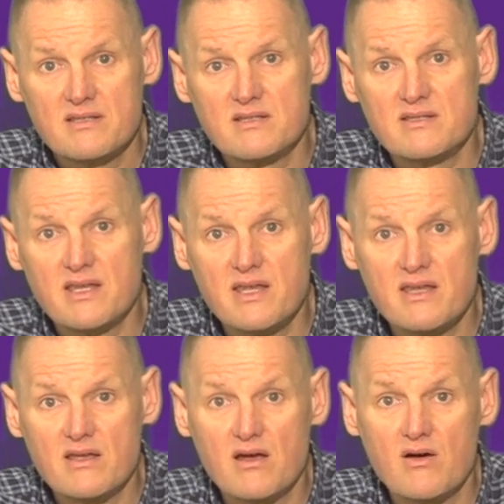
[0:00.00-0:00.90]
The
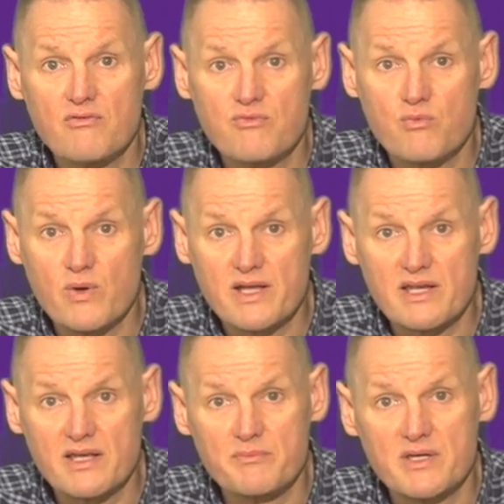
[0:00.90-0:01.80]
day of
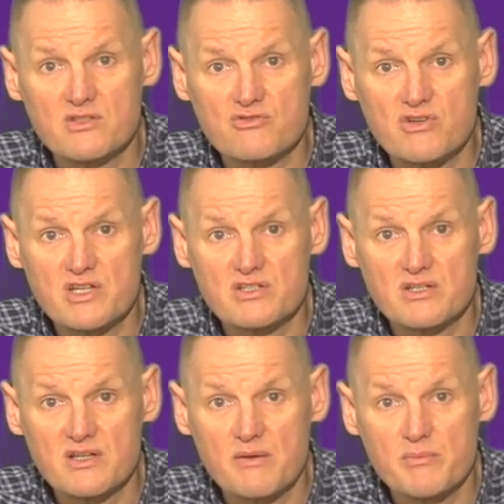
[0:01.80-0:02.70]
weekly
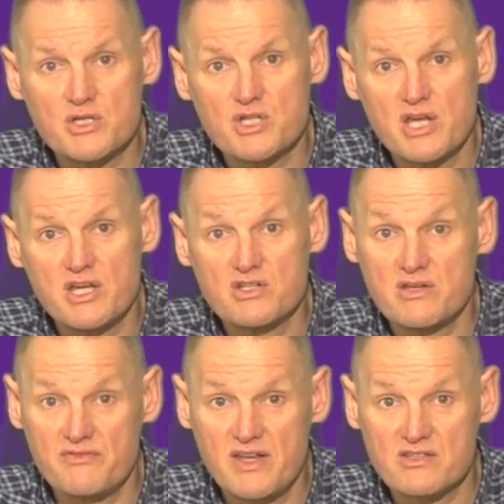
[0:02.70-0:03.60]
administration can be
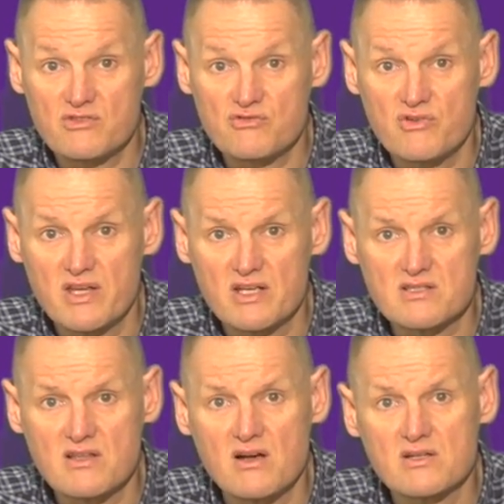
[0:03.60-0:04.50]
changed if necessary
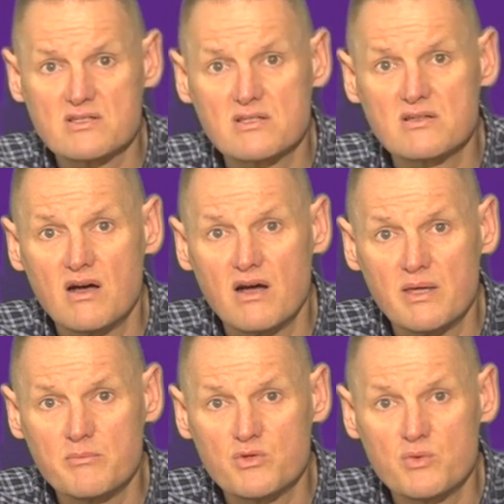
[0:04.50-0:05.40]
as long as the
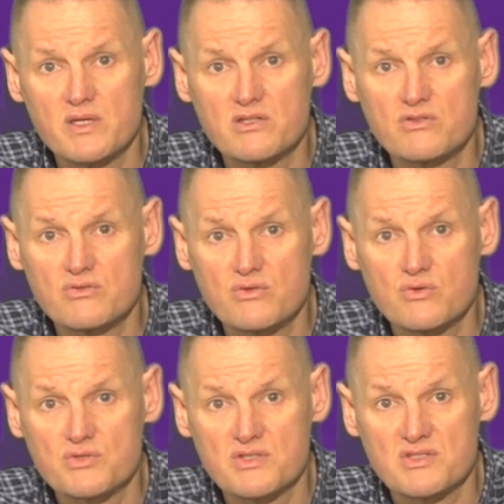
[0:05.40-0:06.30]
time between the two
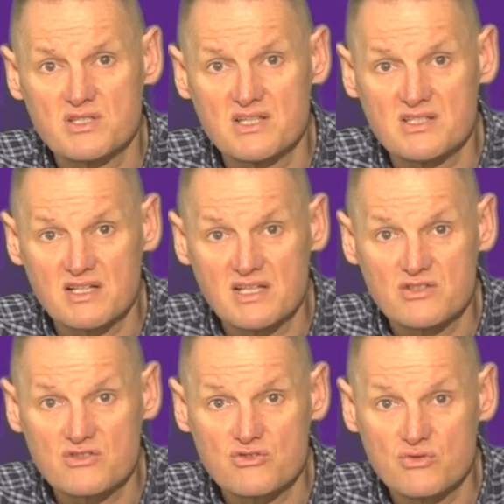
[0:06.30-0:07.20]
doses is at
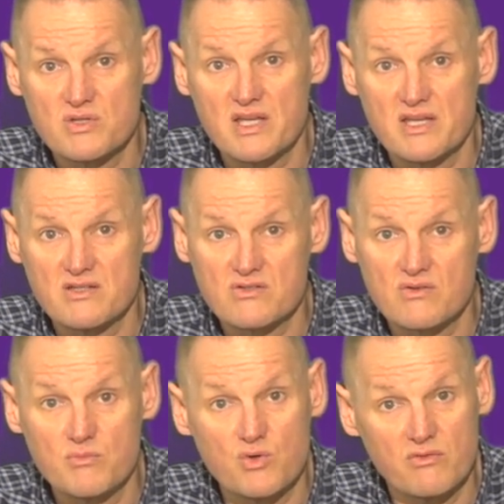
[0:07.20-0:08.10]
least two days or
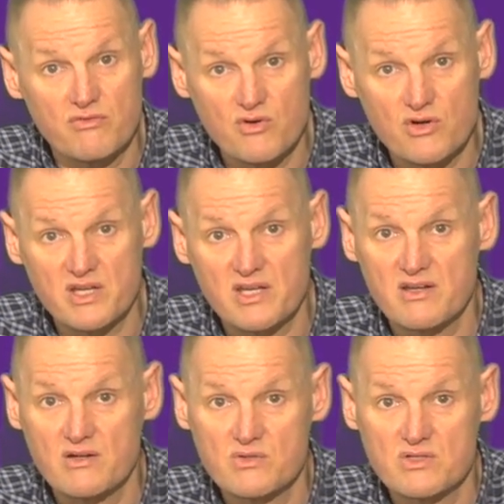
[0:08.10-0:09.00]
more than 48
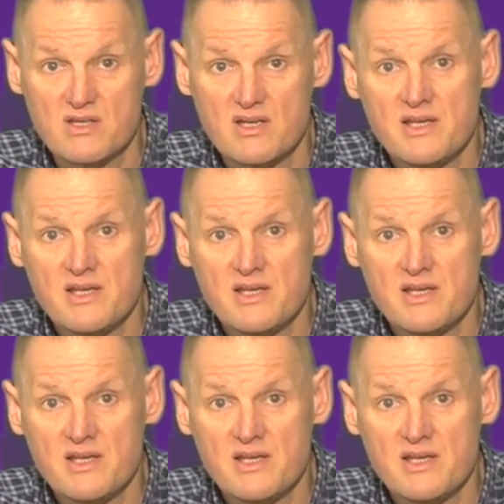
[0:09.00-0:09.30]
hours.